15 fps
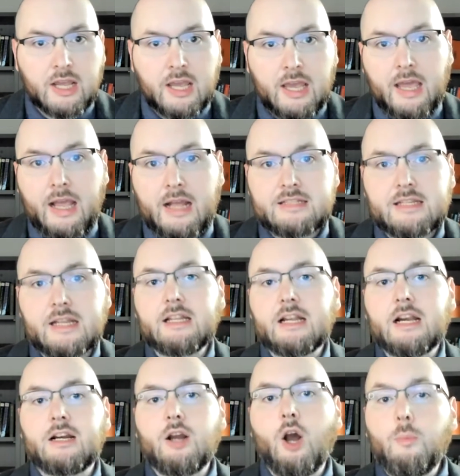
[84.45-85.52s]
and sitting there
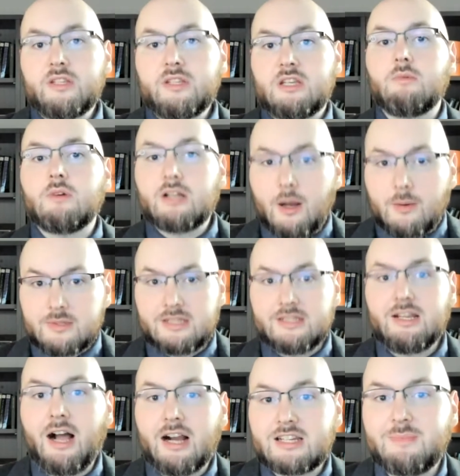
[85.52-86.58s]
and hoping someone comes and
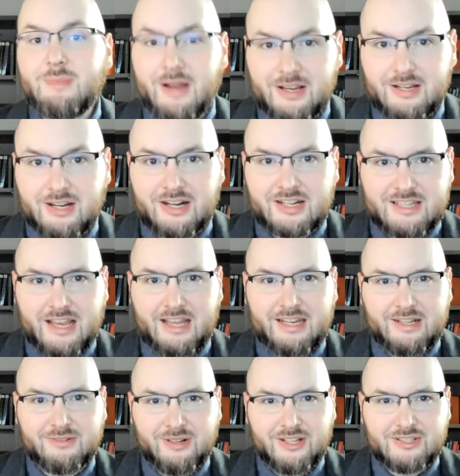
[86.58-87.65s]
talks about your
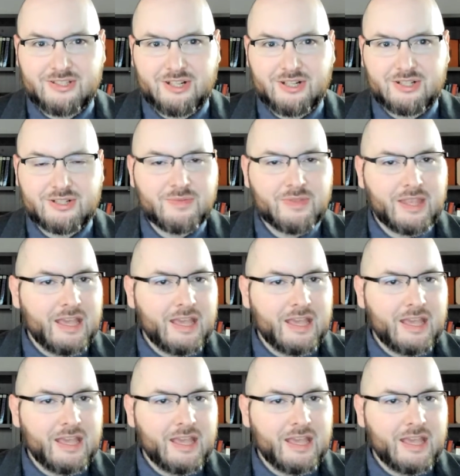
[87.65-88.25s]
exciting research.